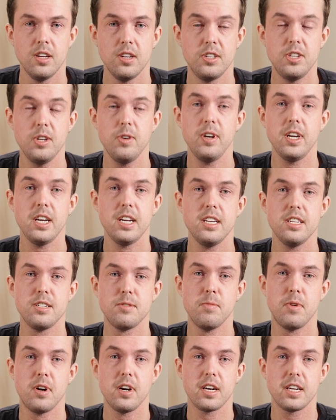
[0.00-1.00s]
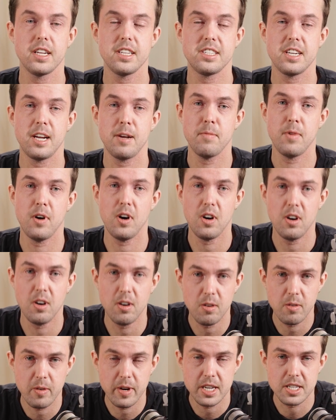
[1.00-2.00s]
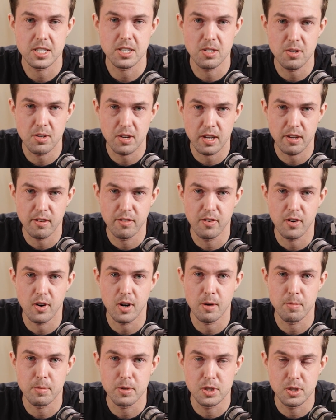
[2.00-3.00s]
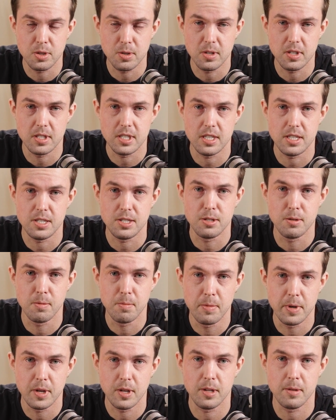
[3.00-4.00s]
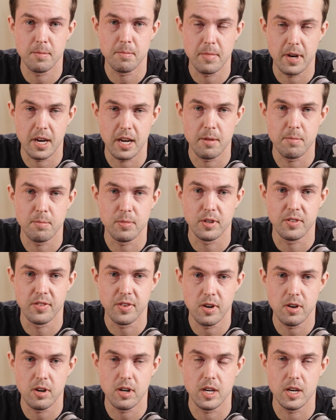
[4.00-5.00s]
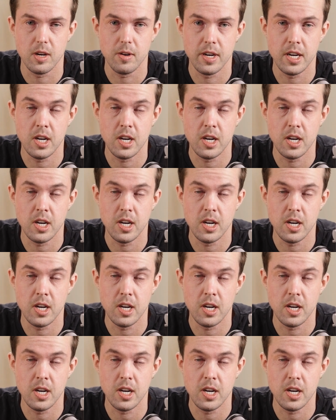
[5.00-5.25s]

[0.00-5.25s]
During these markets, I'm always looking for opportunities to build my portfolio,